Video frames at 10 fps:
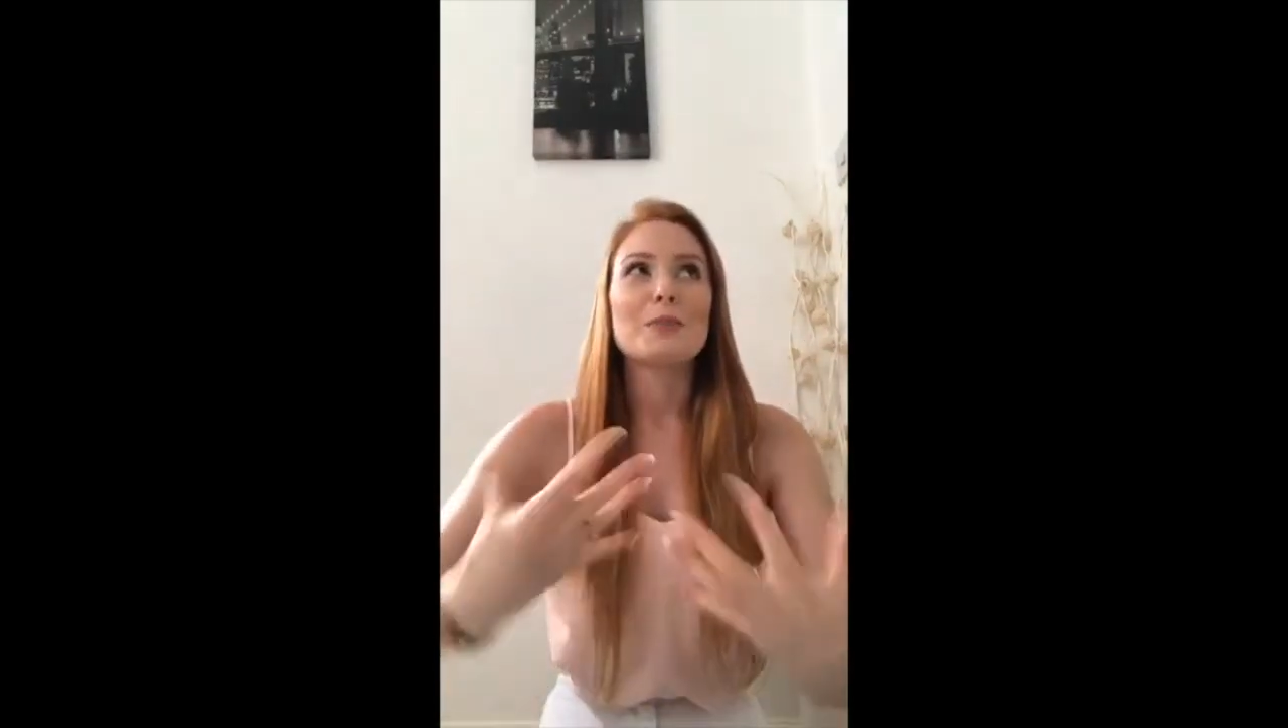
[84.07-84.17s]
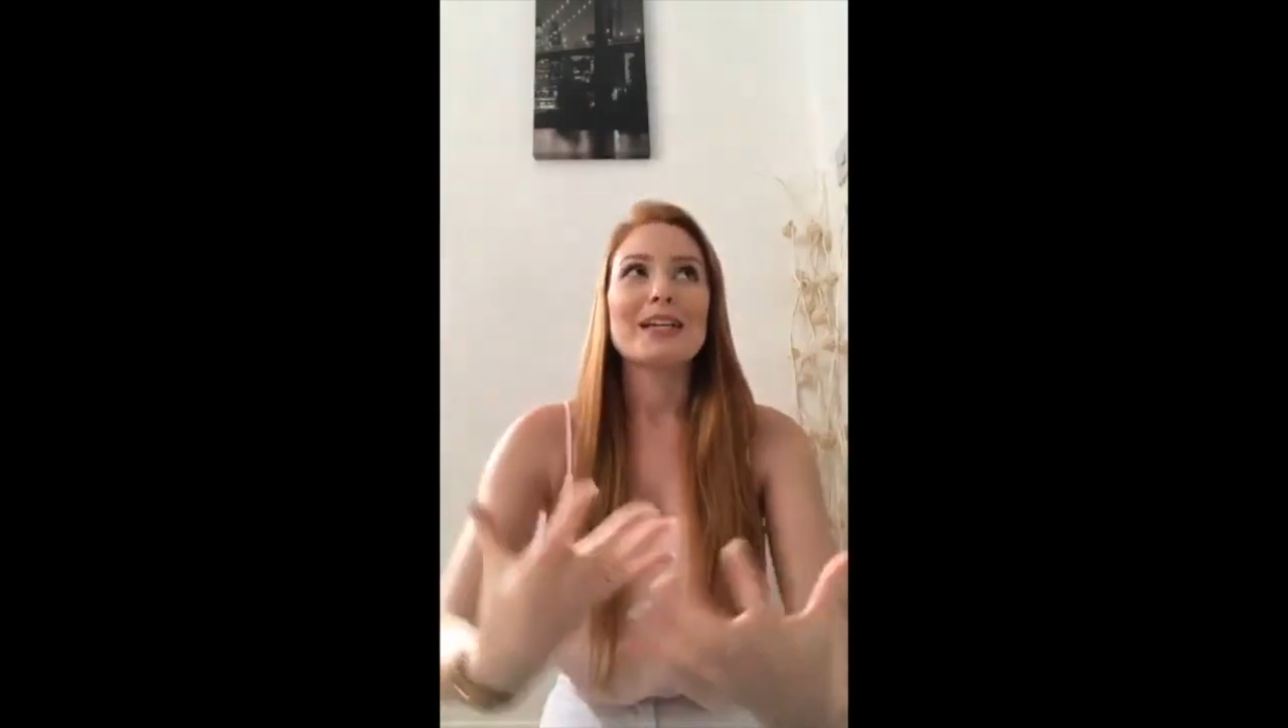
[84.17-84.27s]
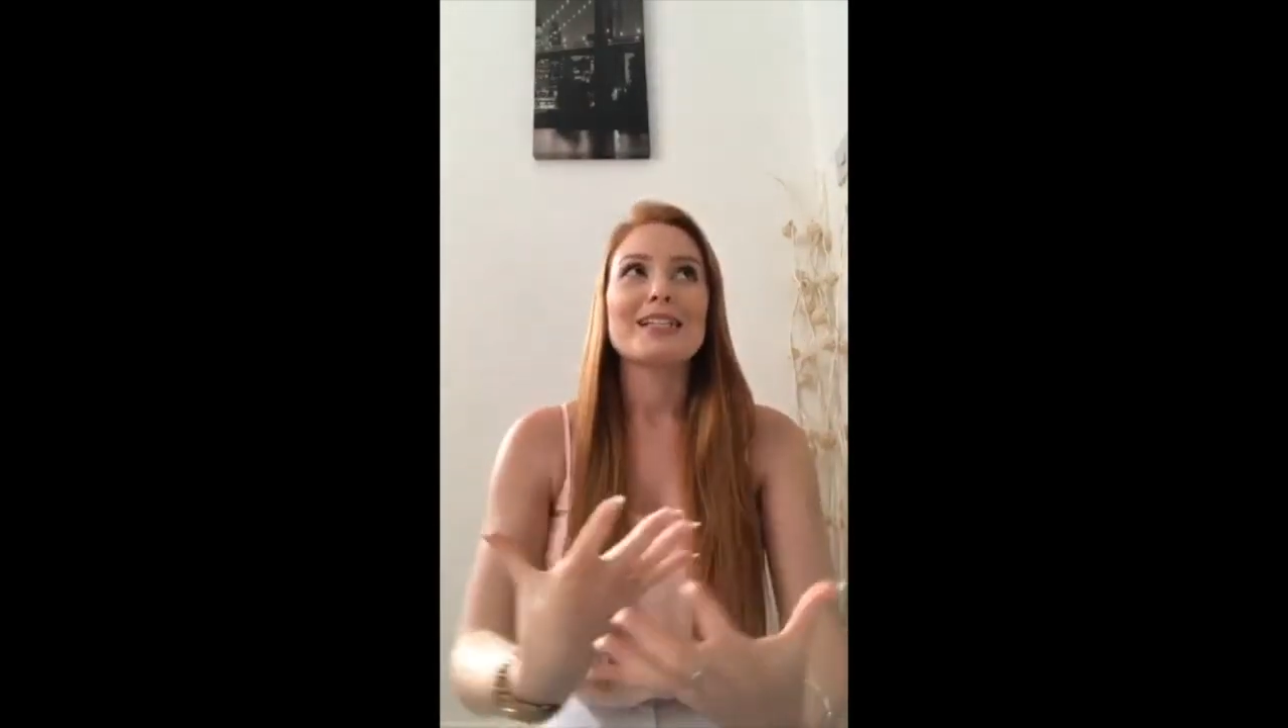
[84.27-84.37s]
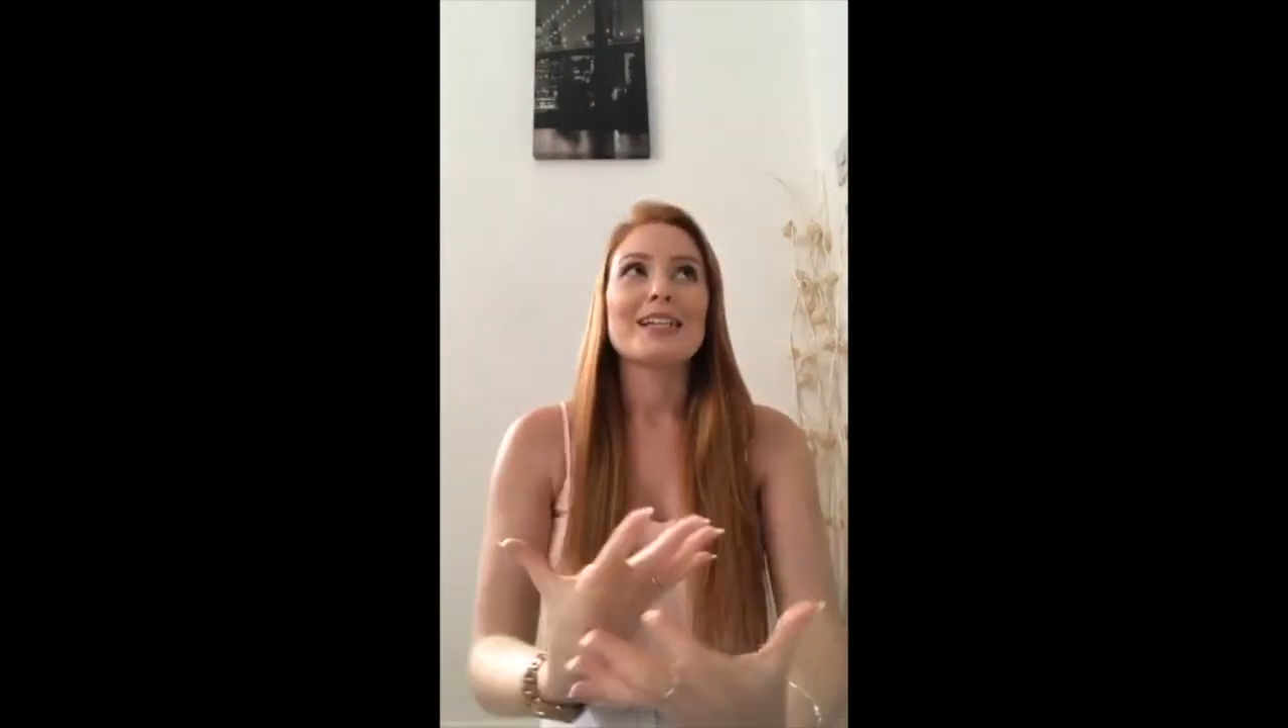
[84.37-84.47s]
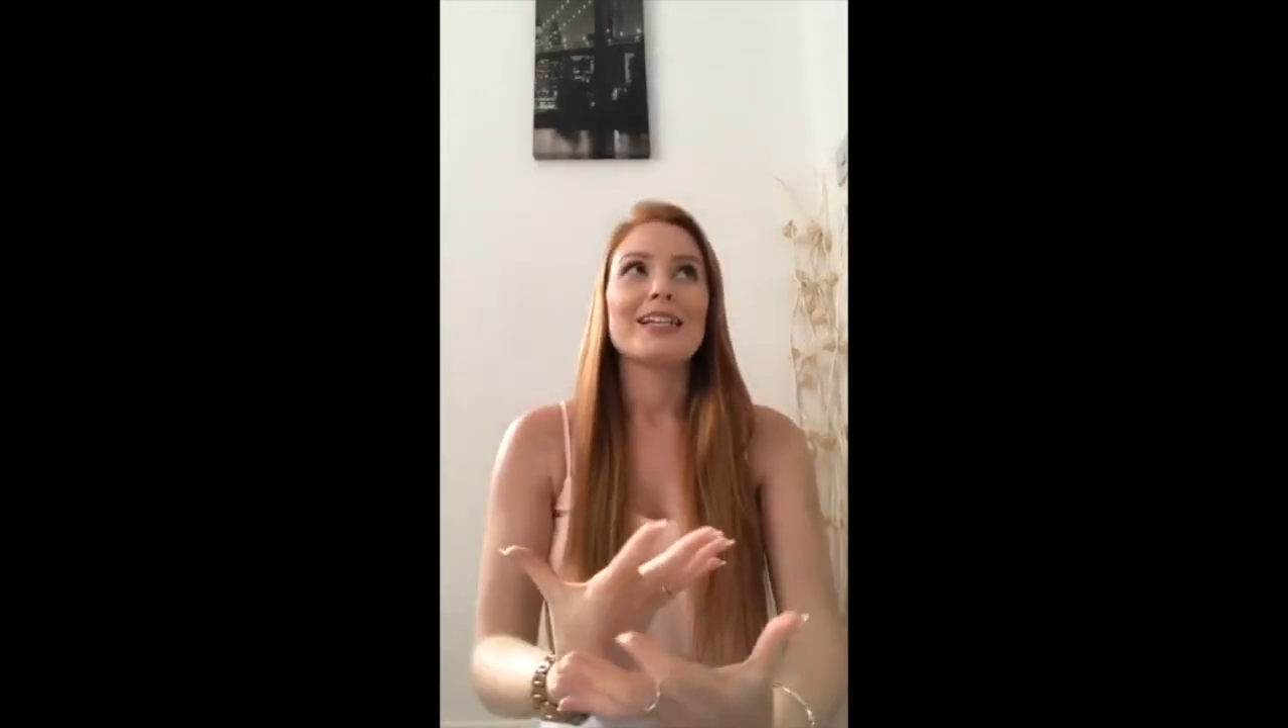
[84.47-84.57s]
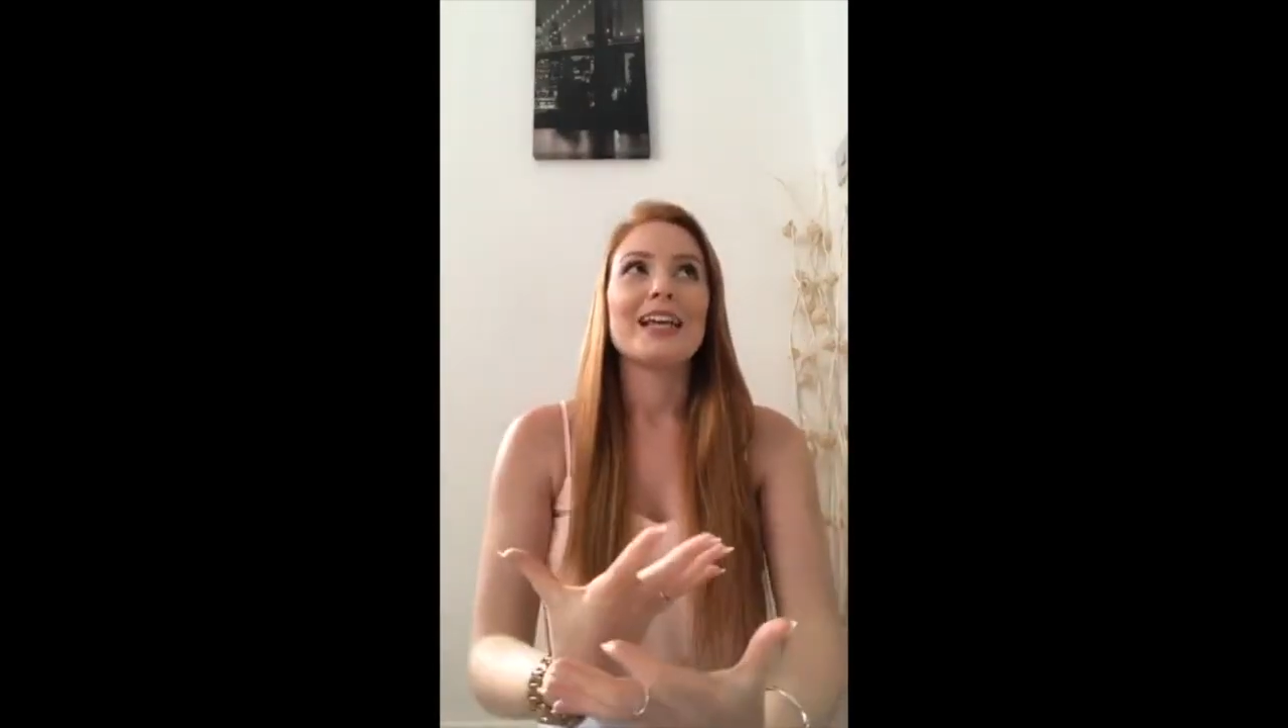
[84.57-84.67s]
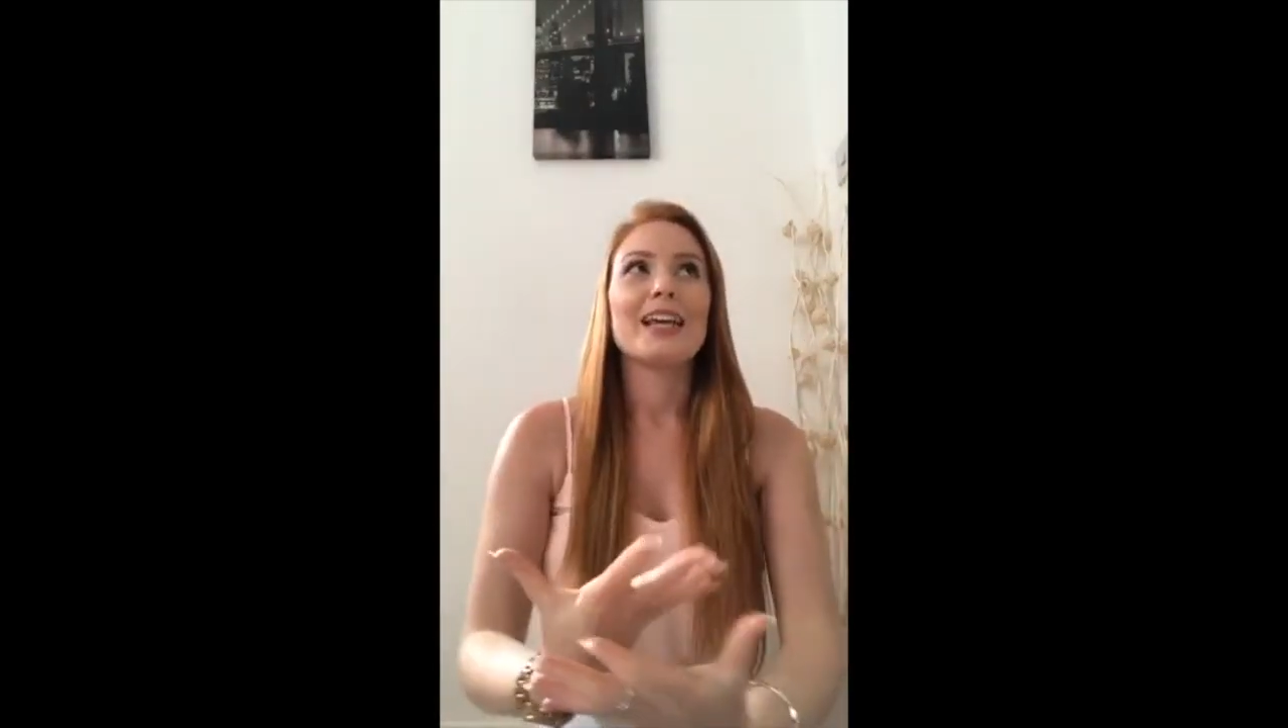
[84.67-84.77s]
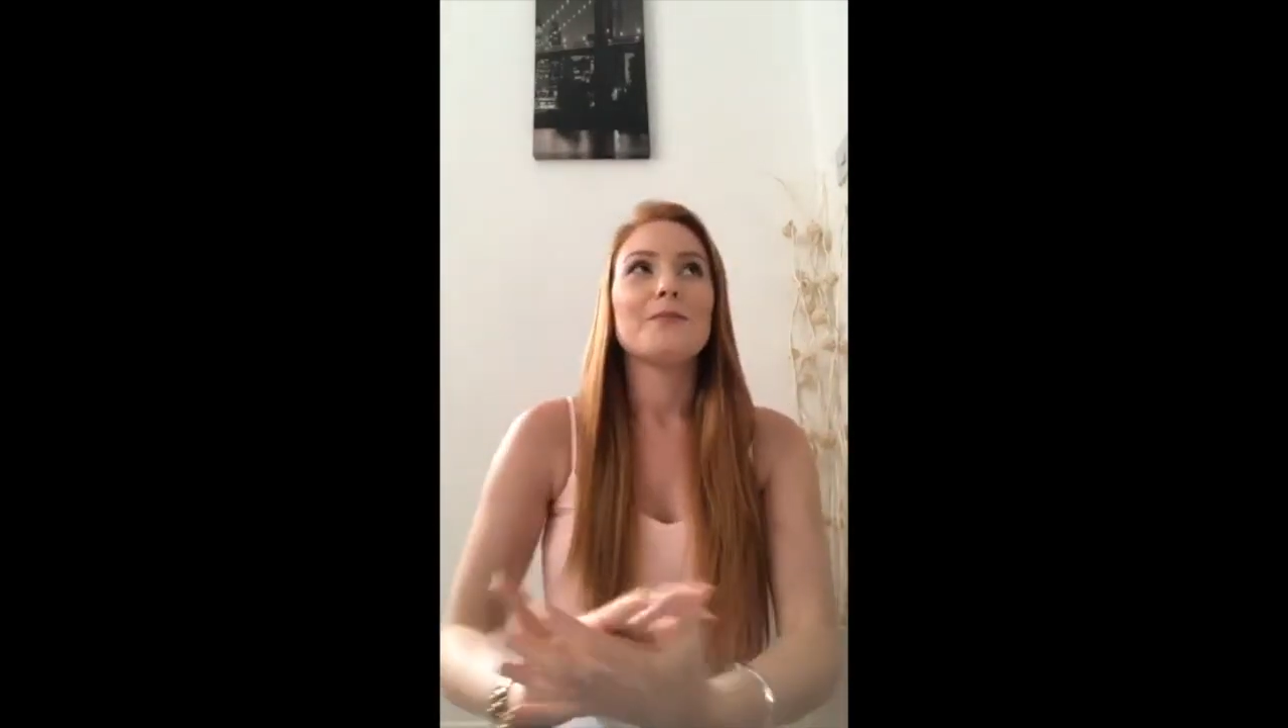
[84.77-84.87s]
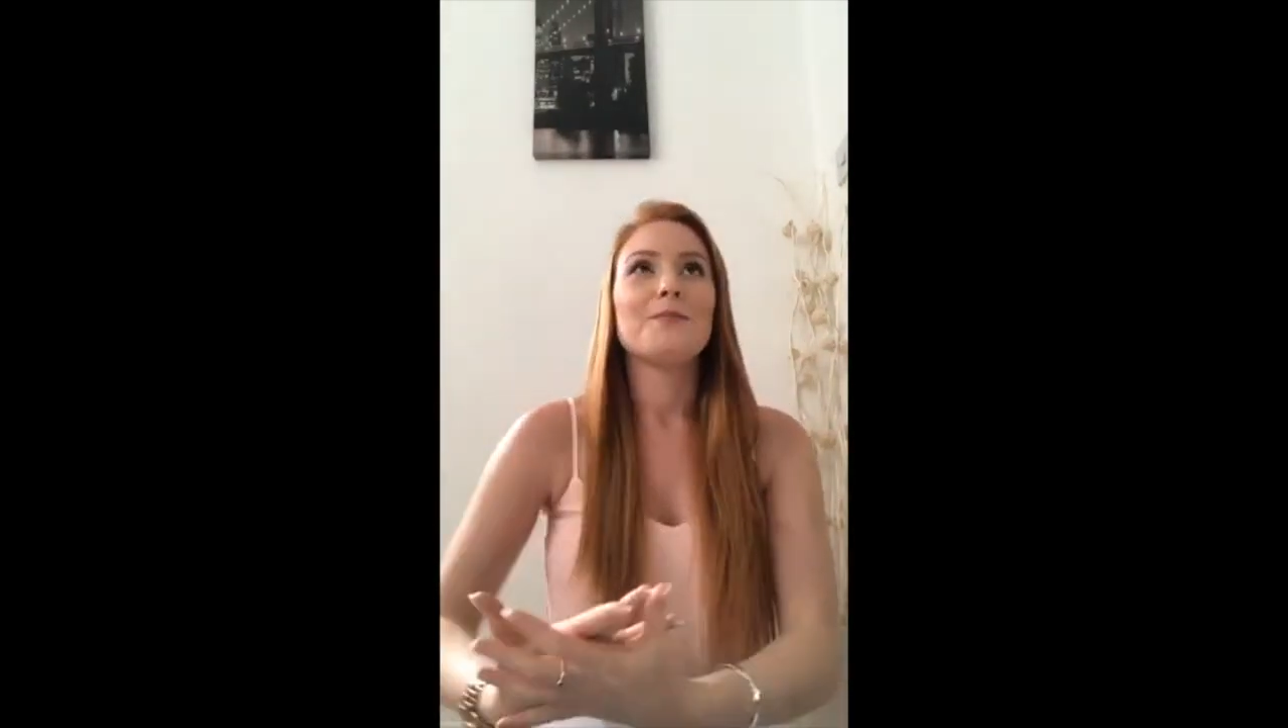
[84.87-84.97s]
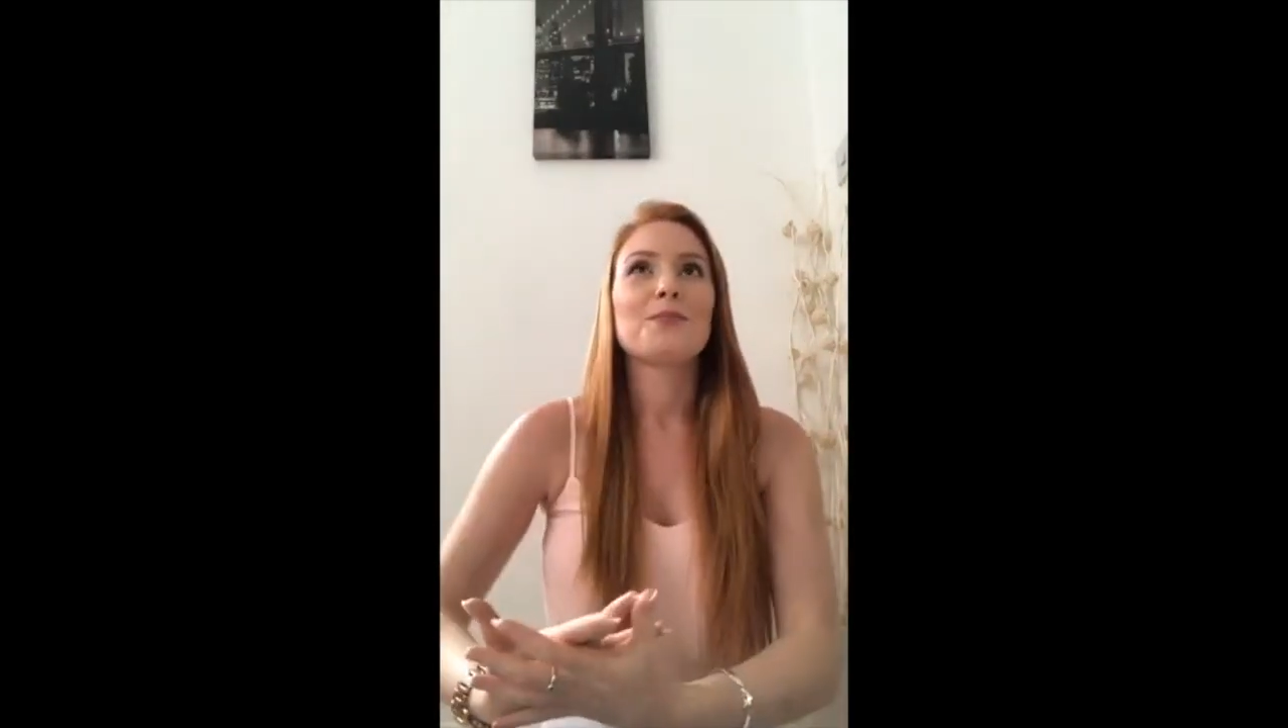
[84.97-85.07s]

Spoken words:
basically